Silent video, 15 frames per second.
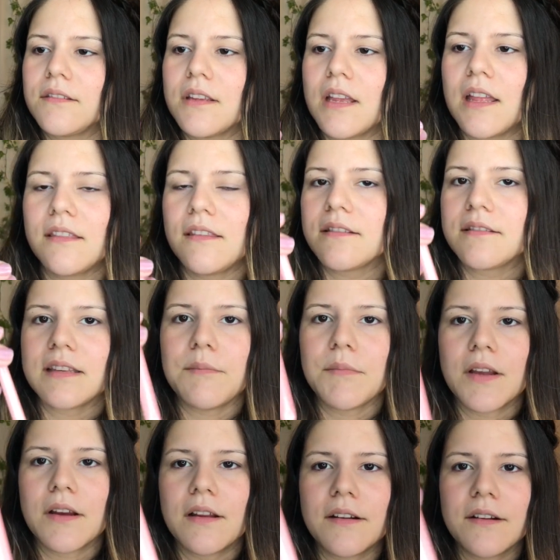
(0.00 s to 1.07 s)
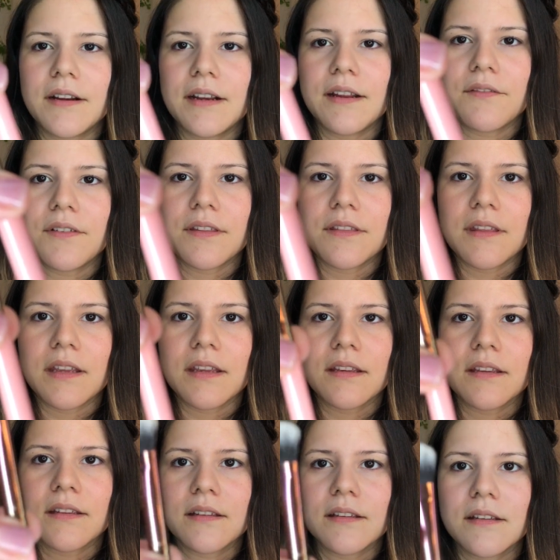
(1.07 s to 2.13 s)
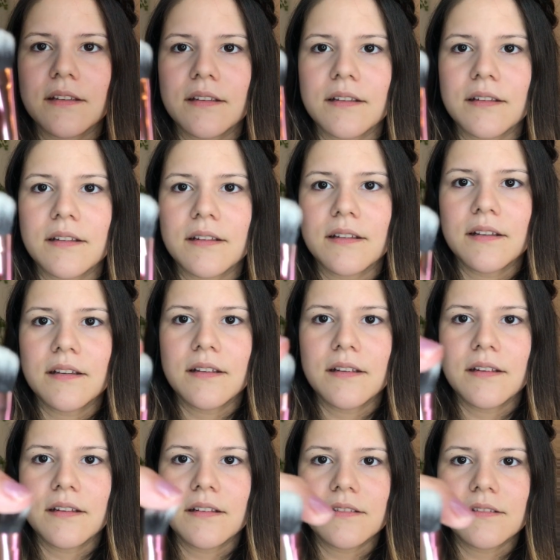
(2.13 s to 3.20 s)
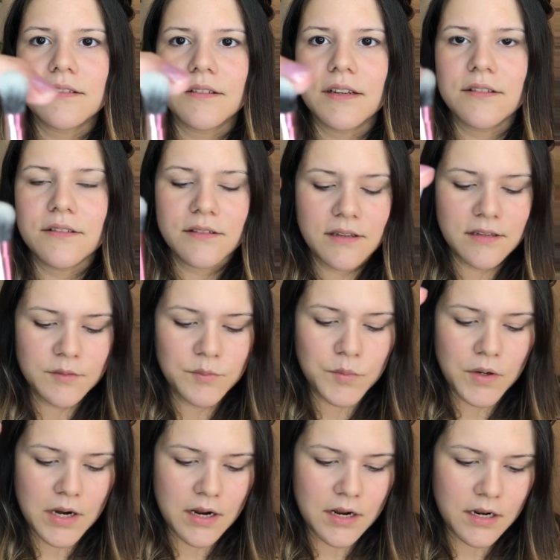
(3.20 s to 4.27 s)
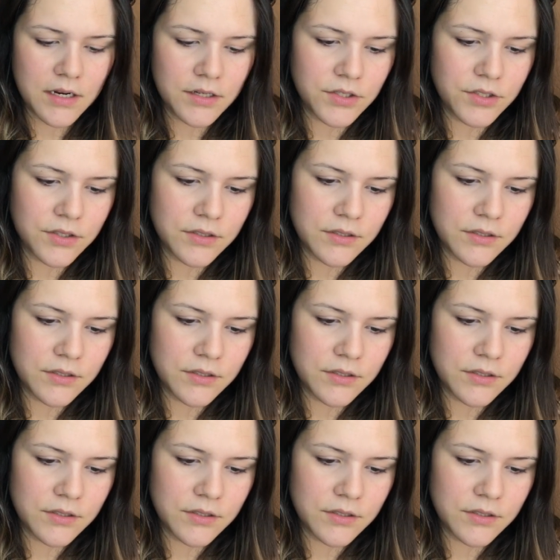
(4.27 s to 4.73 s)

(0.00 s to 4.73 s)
And the same color and everything. So here's this brush,